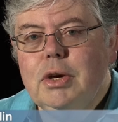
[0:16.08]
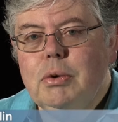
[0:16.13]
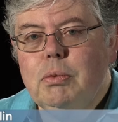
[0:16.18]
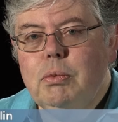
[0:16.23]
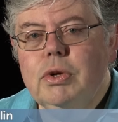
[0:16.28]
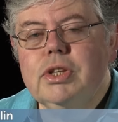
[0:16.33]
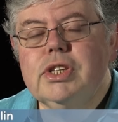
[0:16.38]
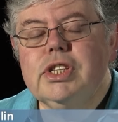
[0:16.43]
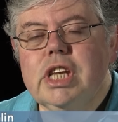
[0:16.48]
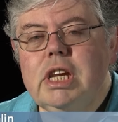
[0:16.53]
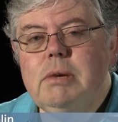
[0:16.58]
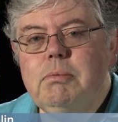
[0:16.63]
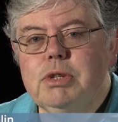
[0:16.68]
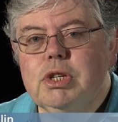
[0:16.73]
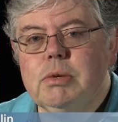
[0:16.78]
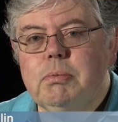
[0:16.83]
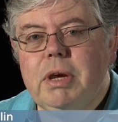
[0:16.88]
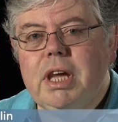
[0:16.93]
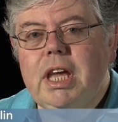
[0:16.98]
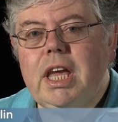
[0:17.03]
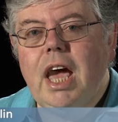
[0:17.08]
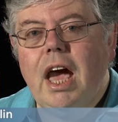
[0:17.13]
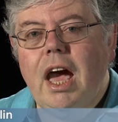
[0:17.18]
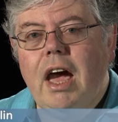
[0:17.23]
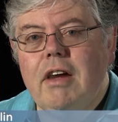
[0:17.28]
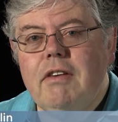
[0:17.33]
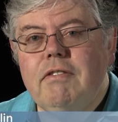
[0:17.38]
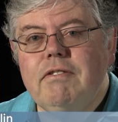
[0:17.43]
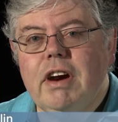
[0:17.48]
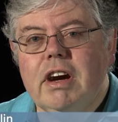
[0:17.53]
would seem to be
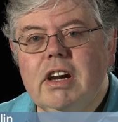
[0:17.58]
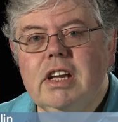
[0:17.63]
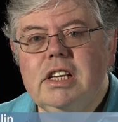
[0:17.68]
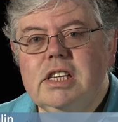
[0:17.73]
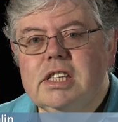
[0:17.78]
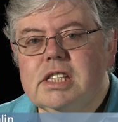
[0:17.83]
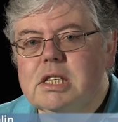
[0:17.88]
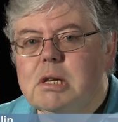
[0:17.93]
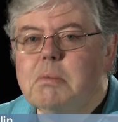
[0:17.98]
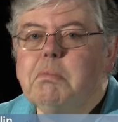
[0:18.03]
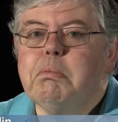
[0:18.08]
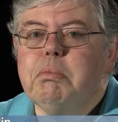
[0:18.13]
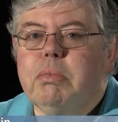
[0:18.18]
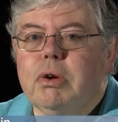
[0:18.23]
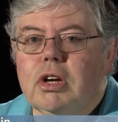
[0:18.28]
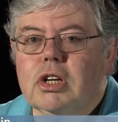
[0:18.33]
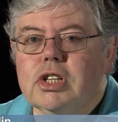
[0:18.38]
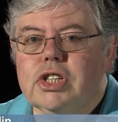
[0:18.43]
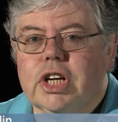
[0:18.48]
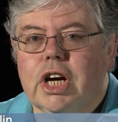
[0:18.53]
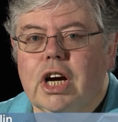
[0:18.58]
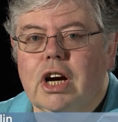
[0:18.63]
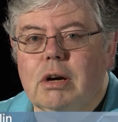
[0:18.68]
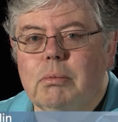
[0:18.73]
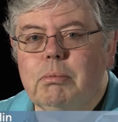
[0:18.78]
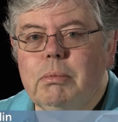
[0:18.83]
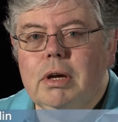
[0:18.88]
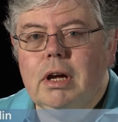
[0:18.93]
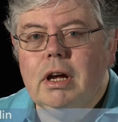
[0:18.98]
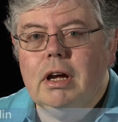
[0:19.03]
a very simple
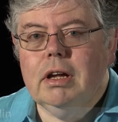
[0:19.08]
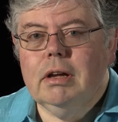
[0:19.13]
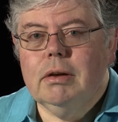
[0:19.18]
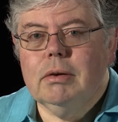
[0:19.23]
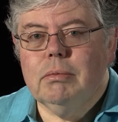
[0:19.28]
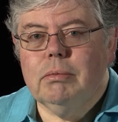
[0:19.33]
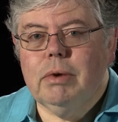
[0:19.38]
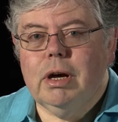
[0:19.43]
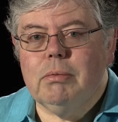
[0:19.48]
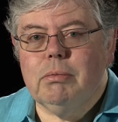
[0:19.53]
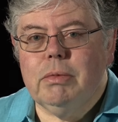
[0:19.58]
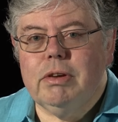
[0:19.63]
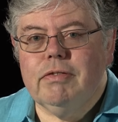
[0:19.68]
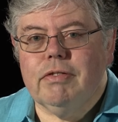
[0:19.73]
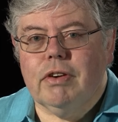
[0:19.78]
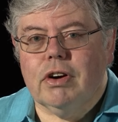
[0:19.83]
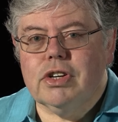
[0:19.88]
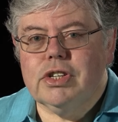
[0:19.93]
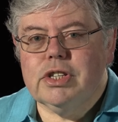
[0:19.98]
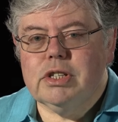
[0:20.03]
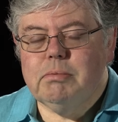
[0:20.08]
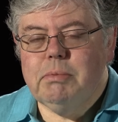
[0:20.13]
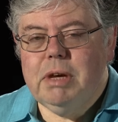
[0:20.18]
term when we first